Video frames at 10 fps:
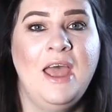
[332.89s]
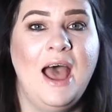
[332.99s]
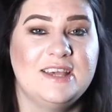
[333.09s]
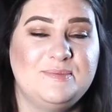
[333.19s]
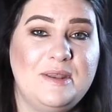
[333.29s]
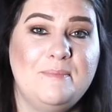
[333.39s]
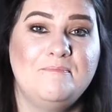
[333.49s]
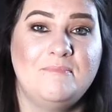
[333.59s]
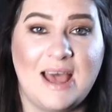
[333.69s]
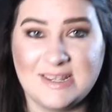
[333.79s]
has
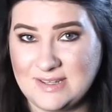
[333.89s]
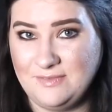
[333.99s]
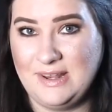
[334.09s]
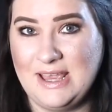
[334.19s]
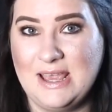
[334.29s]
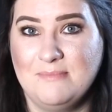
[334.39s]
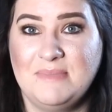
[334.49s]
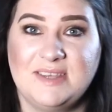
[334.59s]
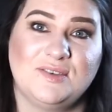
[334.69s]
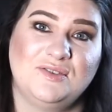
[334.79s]
been massively
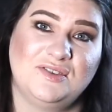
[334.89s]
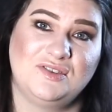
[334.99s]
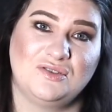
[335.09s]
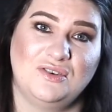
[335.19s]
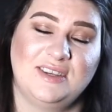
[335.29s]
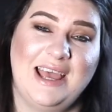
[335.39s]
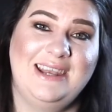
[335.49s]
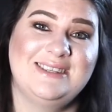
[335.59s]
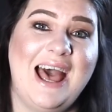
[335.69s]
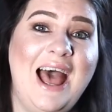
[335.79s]
misunderstood and
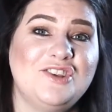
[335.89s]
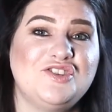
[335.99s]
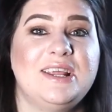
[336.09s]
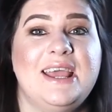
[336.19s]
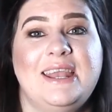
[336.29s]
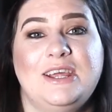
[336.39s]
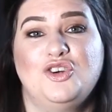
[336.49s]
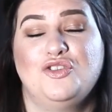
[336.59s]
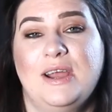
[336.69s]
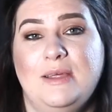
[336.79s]
is actually an
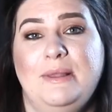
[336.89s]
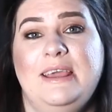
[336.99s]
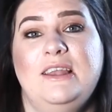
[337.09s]
incredibly